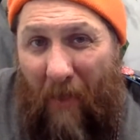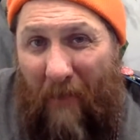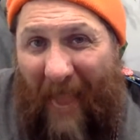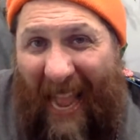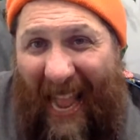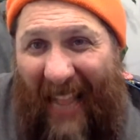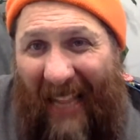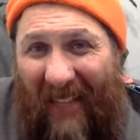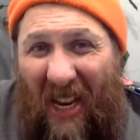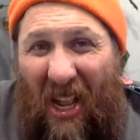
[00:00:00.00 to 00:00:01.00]
bag.
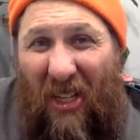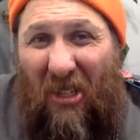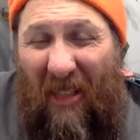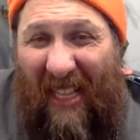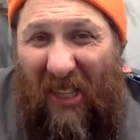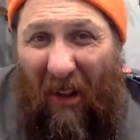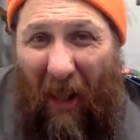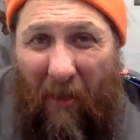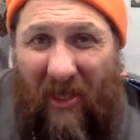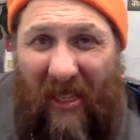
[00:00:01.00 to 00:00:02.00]
So that's all
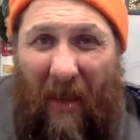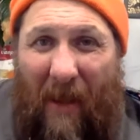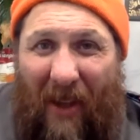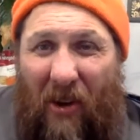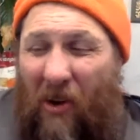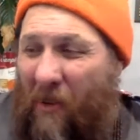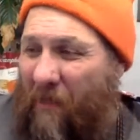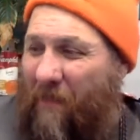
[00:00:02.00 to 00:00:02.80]
I'm gonna say about her.